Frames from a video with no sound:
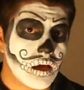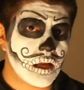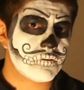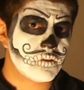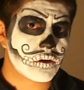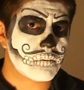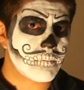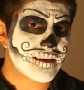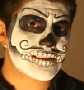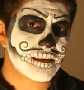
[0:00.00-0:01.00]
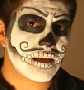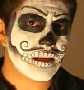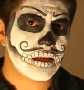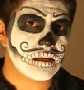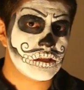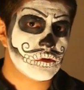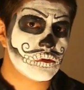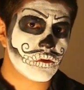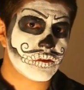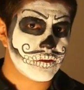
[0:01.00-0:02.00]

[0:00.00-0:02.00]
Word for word: and if you're a Mexican and you know